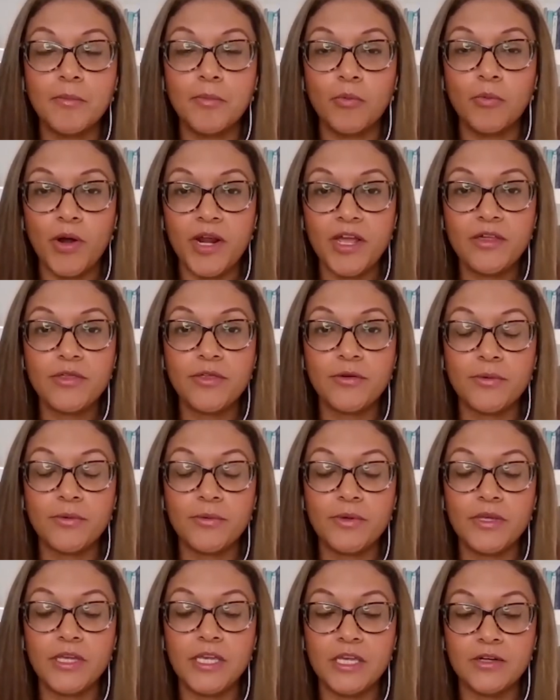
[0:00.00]

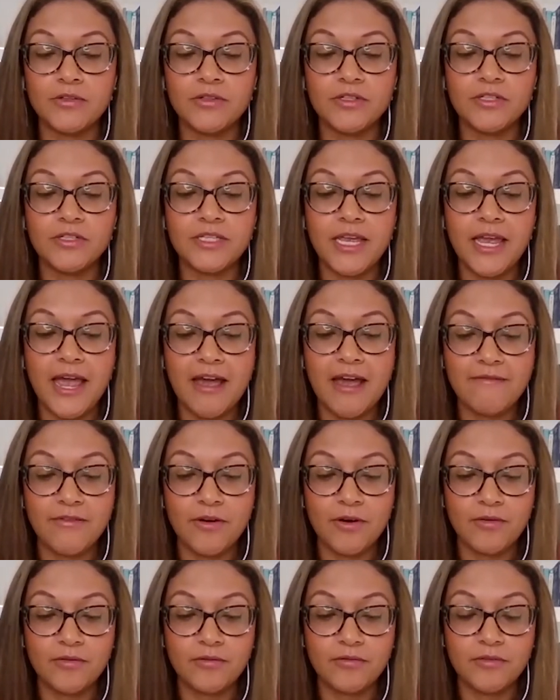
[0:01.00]
breakthrough years
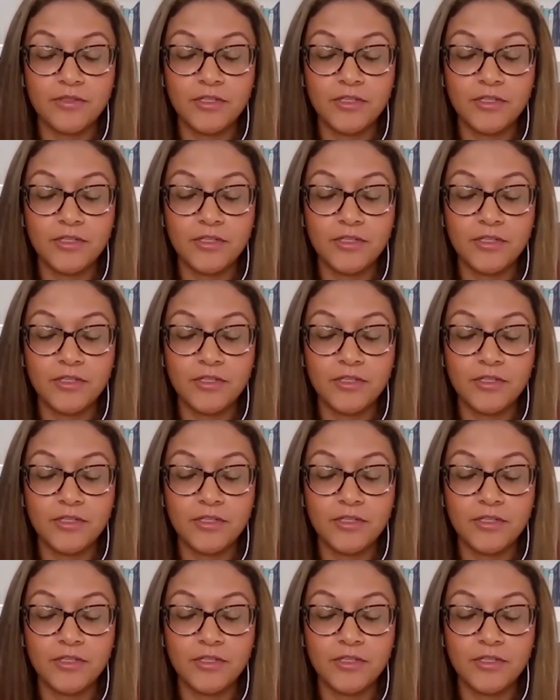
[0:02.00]
ever.